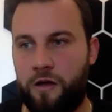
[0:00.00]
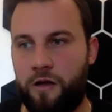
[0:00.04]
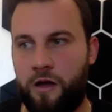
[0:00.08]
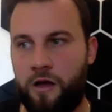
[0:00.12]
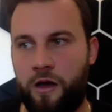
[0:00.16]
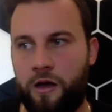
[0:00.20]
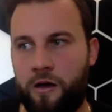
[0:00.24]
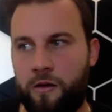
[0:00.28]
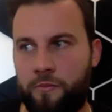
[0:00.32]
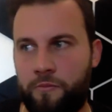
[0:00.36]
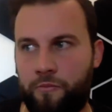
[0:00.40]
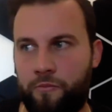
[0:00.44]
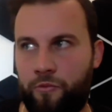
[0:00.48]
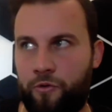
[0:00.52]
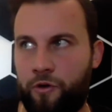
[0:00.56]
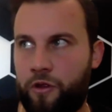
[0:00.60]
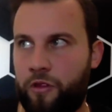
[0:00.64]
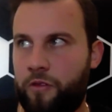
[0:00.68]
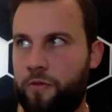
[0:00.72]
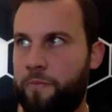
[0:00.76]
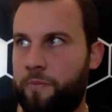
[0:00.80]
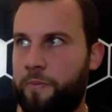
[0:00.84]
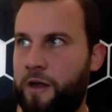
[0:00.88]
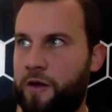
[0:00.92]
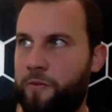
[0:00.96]
one
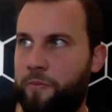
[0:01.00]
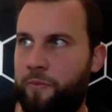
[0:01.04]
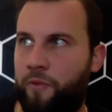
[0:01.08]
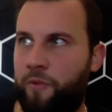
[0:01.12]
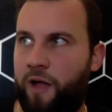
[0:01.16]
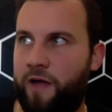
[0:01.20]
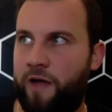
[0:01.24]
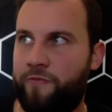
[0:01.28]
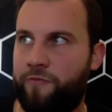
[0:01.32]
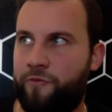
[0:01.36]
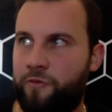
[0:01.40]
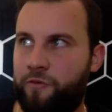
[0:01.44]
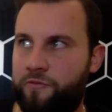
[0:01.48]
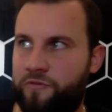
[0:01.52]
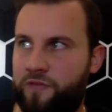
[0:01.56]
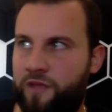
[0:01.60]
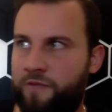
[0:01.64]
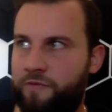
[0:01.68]
of the better platforms